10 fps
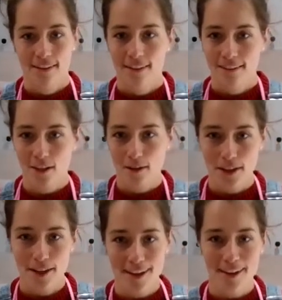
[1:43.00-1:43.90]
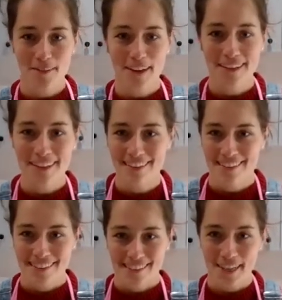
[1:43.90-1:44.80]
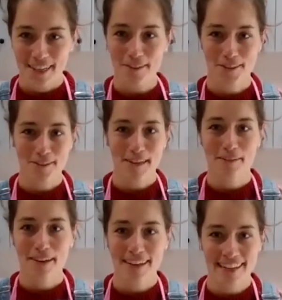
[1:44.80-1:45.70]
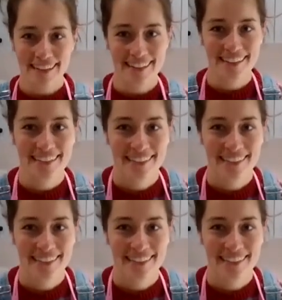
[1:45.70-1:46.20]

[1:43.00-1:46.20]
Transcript: Yeah. So I'm gonna shout straight away here